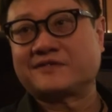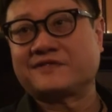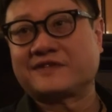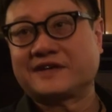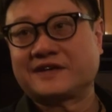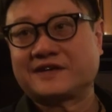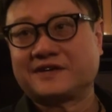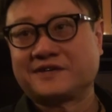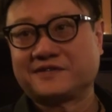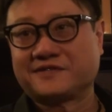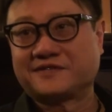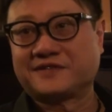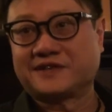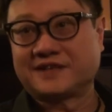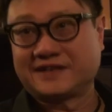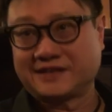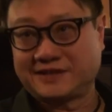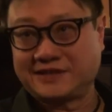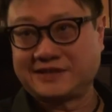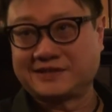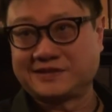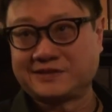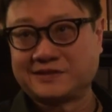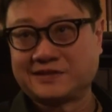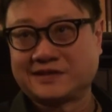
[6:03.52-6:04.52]
big fan of
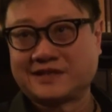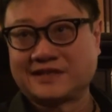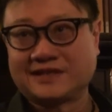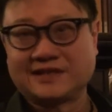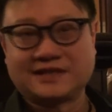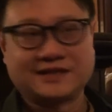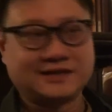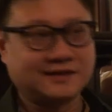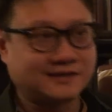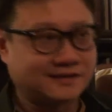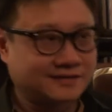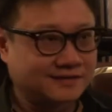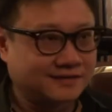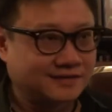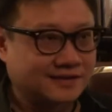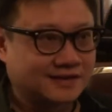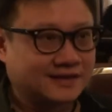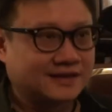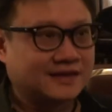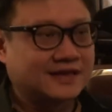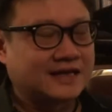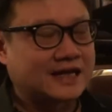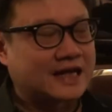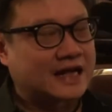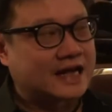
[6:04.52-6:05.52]
Tezuka, you know,
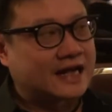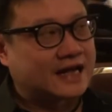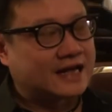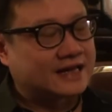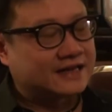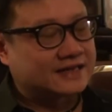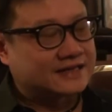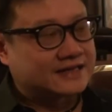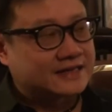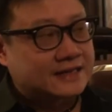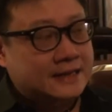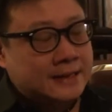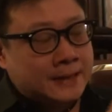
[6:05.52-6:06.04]
and